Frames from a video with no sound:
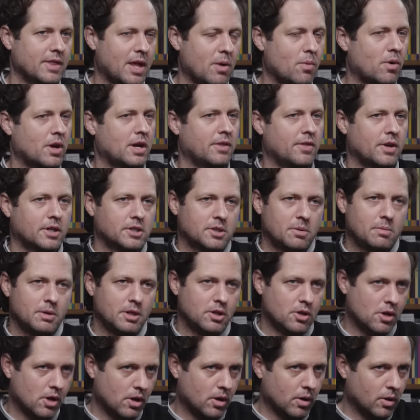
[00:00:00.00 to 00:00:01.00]
They wanted there to be
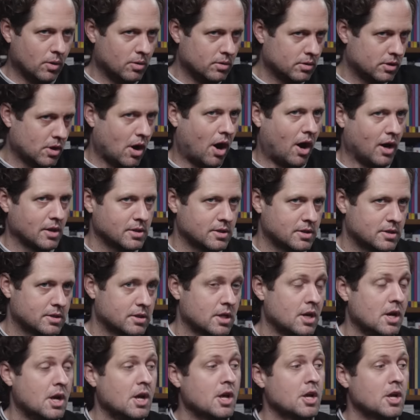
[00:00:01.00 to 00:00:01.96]
no costs.